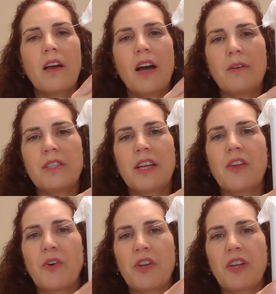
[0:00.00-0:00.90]
I would say the
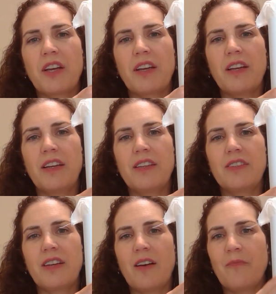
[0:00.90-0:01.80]
only thing
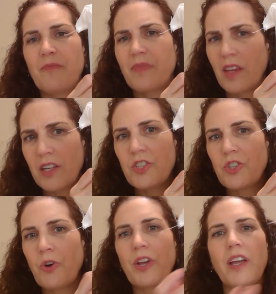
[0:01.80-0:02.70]
is it is
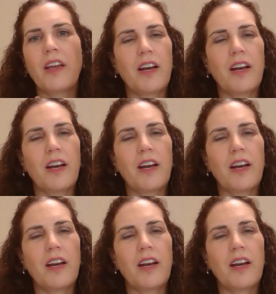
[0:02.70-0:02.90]
sulky,